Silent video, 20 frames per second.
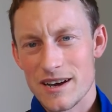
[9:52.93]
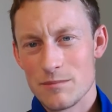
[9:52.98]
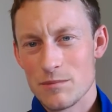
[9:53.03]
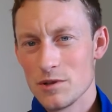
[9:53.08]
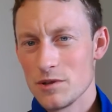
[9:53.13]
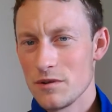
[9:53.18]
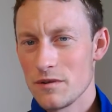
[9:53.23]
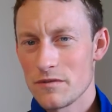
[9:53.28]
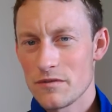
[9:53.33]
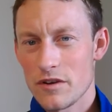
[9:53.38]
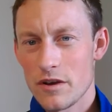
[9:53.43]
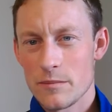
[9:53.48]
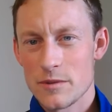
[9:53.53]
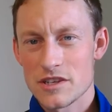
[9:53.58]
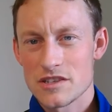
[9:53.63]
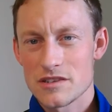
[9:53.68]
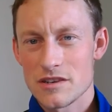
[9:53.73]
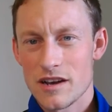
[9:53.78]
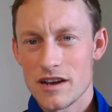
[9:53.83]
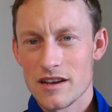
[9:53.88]
Balloon framing
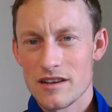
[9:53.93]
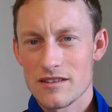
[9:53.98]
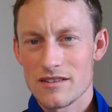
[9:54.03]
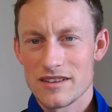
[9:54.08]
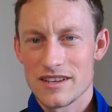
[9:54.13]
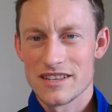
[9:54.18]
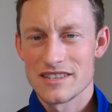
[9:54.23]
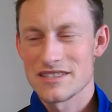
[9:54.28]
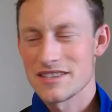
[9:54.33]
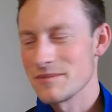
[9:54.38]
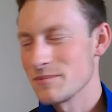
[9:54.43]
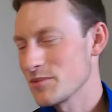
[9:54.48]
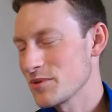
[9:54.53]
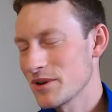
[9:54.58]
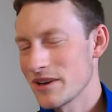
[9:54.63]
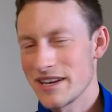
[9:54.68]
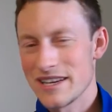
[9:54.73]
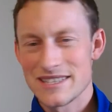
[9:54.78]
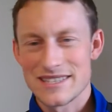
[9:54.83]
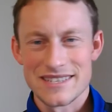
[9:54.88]
style, it's a
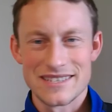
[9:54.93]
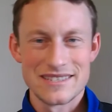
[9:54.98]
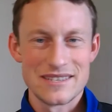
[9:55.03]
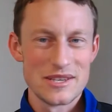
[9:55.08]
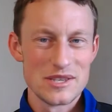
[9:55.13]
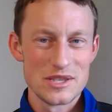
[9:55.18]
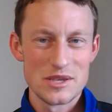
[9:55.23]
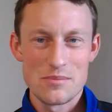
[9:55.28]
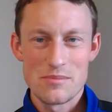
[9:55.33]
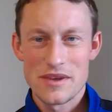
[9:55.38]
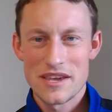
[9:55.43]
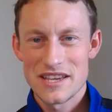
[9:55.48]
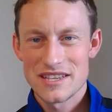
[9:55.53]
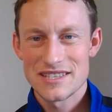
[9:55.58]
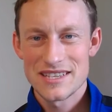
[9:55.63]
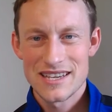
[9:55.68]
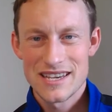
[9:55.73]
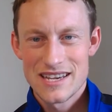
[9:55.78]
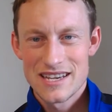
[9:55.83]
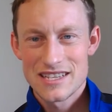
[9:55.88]
breeze, it's easy
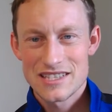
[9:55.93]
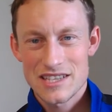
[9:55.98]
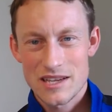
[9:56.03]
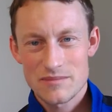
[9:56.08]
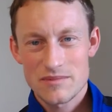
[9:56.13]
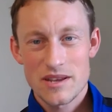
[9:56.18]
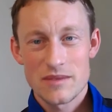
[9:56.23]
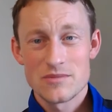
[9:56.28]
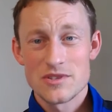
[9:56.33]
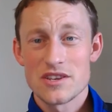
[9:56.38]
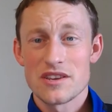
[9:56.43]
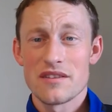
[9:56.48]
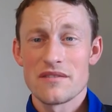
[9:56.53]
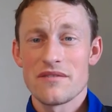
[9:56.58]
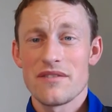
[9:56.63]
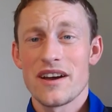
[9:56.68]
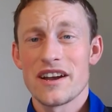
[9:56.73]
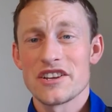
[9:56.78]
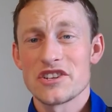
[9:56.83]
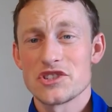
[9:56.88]
peasy. Sometimes you can
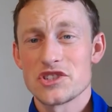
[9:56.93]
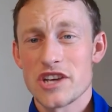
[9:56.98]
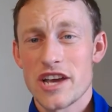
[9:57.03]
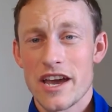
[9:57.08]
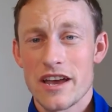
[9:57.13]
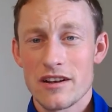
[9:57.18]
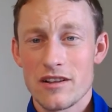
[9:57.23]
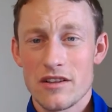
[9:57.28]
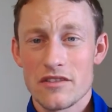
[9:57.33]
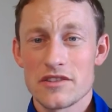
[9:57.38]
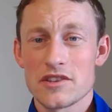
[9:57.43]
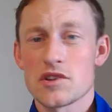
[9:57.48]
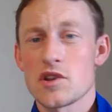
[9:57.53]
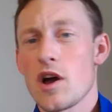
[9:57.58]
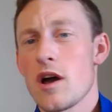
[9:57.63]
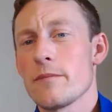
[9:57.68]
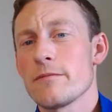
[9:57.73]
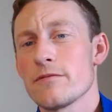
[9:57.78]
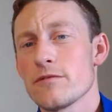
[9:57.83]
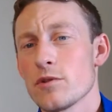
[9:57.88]
find a channel on the
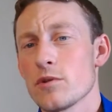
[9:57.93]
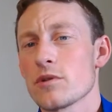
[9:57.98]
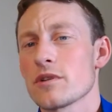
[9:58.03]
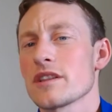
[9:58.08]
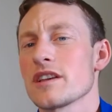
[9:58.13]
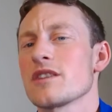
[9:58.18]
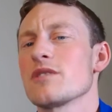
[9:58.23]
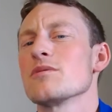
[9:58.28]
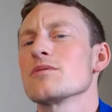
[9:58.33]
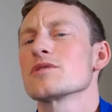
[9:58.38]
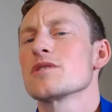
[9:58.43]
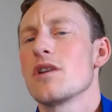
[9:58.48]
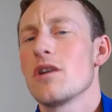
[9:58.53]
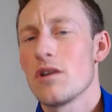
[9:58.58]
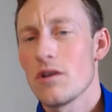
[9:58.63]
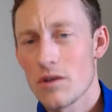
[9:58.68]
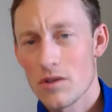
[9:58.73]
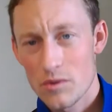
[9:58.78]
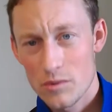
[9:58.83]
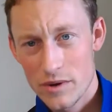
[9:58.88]
top floor that goes
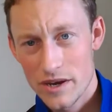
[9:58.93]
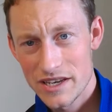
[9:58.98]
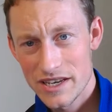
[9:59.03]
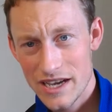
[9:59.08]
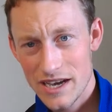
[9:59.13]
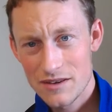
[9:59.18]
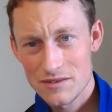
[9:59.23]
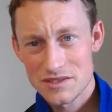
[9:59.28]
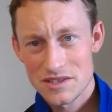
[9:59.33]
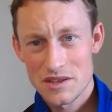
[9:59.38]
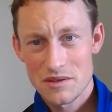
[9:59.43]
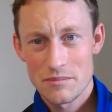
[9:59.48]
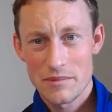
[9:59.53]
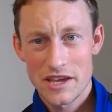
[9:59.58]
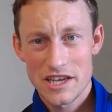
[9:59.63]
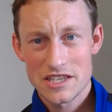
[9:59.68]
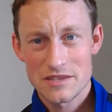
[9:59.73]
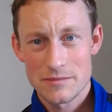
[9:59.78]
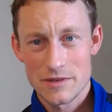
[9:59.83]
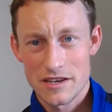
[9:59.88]
all the way down to the
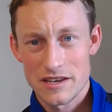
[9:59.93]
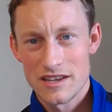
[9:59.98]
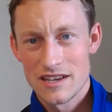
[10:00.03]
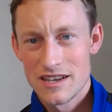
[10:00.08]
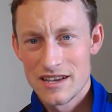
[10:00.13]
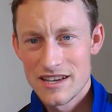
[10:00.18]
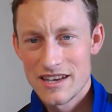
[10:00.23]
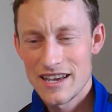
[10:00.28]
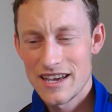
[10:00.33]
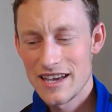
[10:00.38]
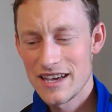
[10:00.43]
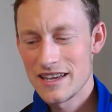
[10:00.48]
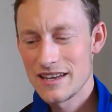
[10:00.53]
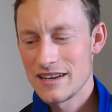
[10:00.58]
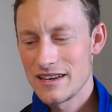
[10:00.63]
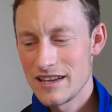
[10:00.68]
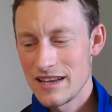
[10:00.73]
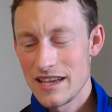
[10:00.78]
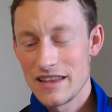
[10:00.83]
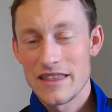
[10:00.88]
basement,
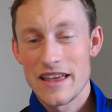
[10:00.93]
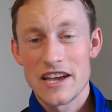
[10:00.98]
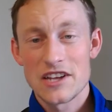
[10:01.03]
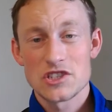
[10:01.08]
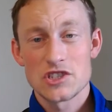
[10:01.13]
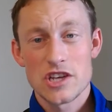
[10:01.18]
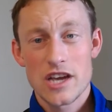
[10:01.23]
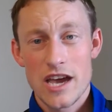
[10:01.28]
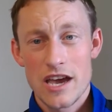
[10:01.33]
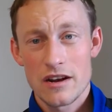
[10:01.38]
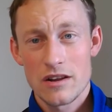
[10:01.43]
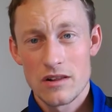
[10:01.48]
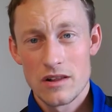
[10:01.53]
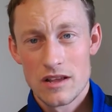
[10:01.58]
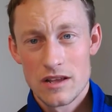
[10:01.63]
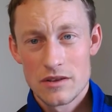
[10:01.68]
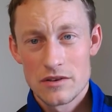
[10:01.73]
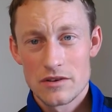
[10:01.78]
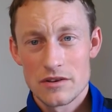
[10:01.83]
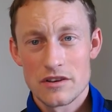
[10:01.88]
and in that channel
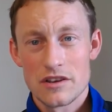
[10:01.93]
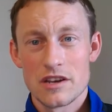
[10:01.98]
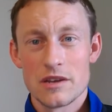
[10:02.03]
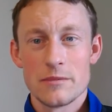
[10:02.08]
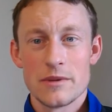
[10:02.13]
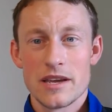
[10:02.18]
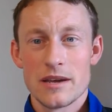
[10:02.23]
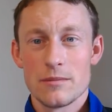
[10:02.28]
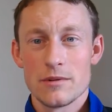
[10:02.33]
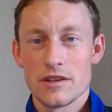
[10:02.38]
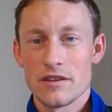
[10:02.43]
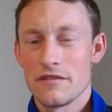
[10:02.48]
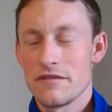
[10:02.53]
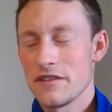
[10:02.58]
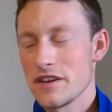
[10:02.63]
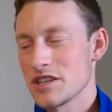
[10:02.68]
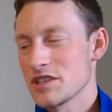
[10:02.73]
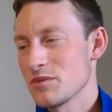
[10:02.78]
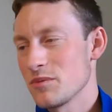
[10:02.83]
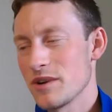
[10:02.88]
you're going to be able to
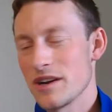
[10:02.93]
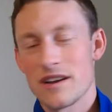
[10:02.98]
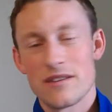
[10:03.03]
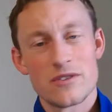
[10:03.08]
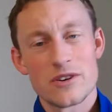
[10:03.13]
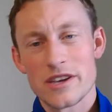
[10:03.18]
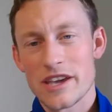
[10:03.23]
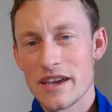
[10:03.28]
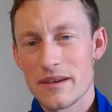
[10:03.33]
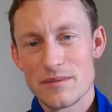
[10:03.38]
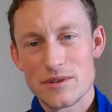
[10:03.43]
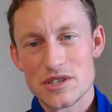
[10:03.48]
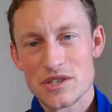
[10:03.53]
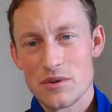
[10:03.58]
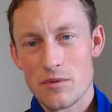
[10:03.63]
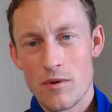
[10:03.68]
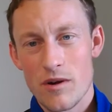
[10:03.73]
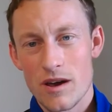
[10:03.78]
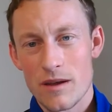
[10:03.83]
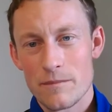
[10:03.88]
fish whatever cables
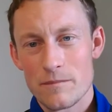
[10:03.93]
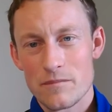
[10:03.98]
you want.